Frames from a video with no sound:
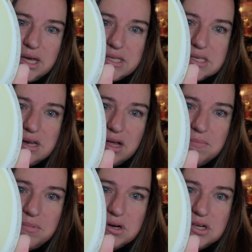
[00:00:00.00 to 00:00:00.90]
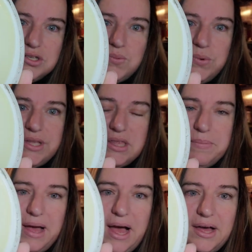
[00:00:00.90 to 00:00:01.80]
it's not marked with the
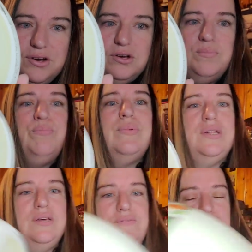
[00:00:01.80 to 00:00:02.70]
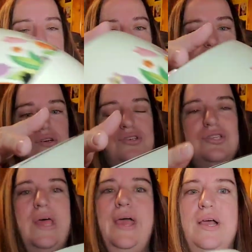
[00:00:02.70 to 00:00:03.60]
pattern, but if you
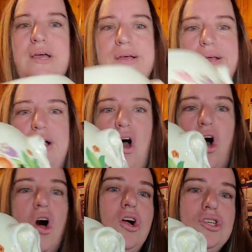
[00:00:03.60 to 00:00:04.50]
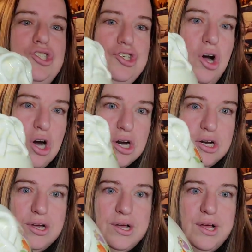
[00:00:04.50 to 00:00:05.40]
search like hall
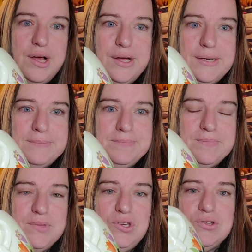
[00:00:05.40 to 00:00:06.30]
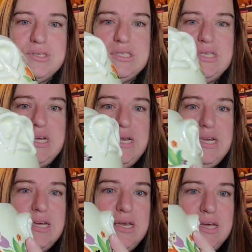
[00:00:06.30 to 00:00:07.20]
jar, um, you'll
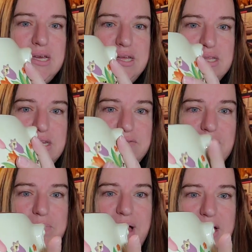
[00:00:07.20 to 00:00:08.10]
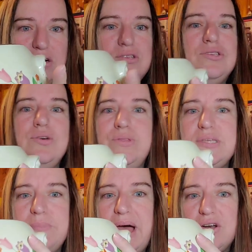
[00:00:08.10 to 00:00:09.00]
see the different patterns. So
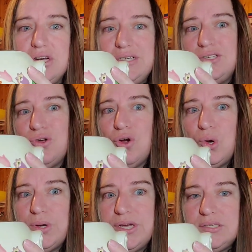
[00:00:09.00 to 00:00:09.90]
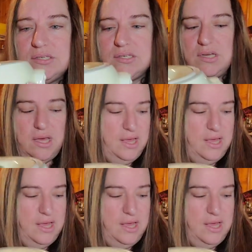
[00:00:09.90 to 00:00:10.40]
this pattern is crocus